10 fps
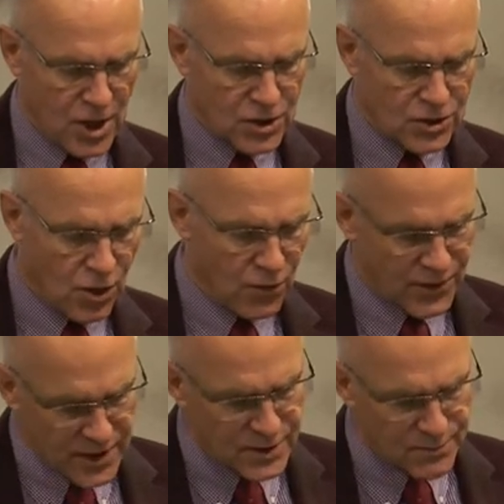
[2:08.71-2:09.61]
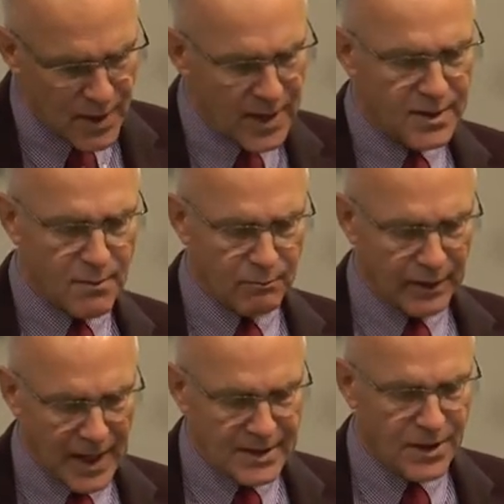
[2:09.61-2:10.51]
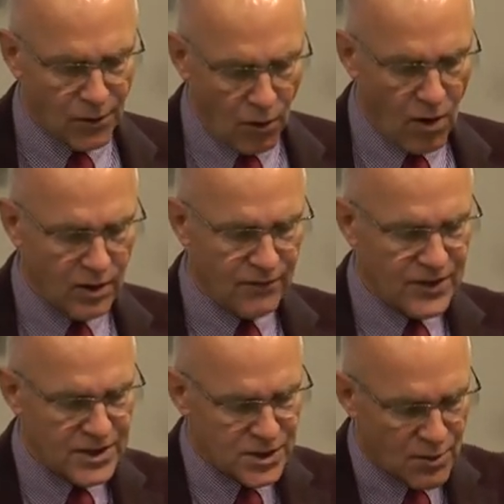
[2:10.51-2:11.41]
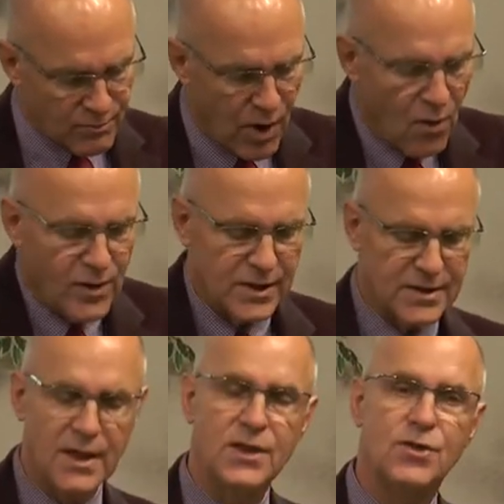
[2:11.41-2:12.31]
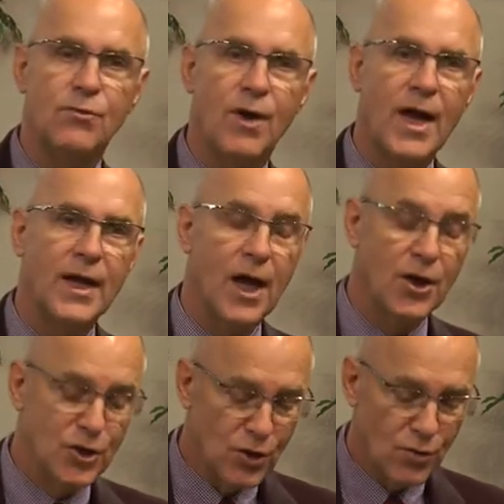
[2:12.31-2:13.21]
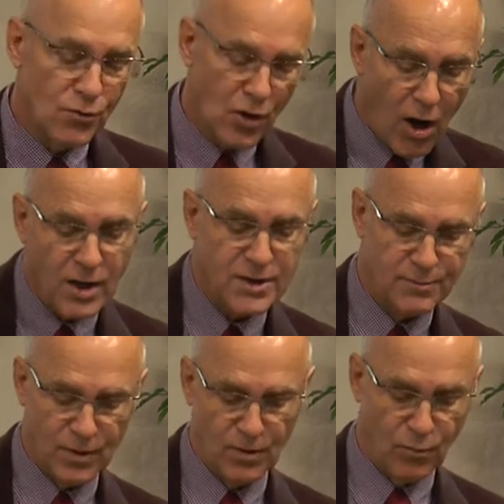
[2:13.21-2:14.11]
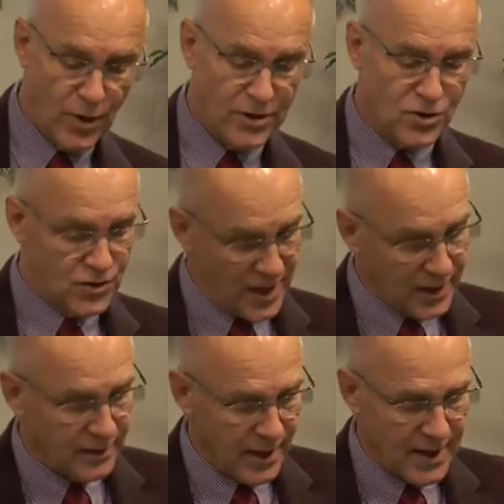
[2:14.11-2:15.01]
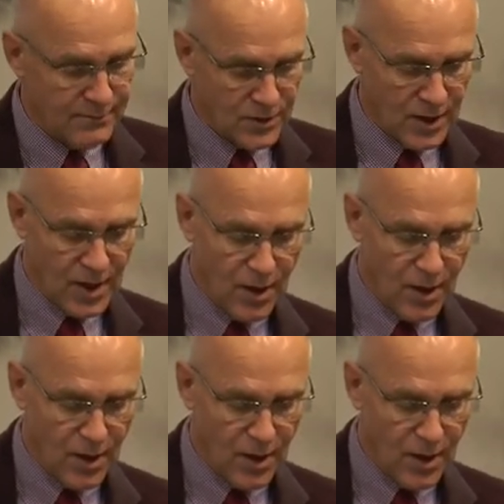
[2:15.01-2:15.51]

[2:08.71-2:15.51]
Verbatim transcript: So these men blended all of these components into a new gospel, which they claimed